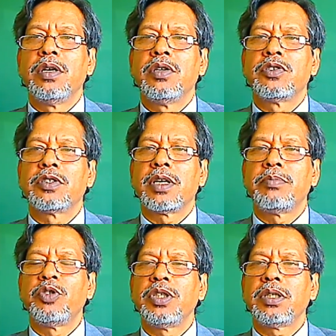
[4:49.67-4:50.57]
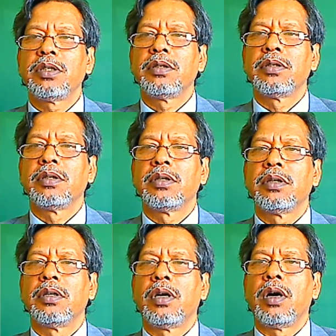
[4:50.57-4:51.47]
Subject,
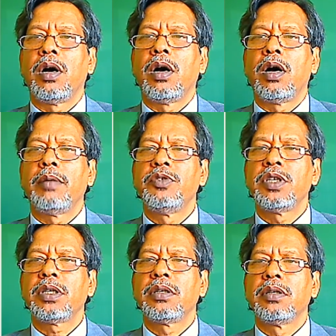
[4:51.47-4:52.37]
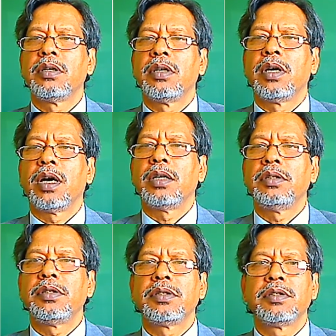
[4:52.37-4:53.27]
object, and
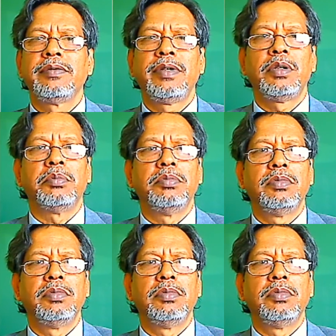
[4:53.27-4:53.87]
this is a verb.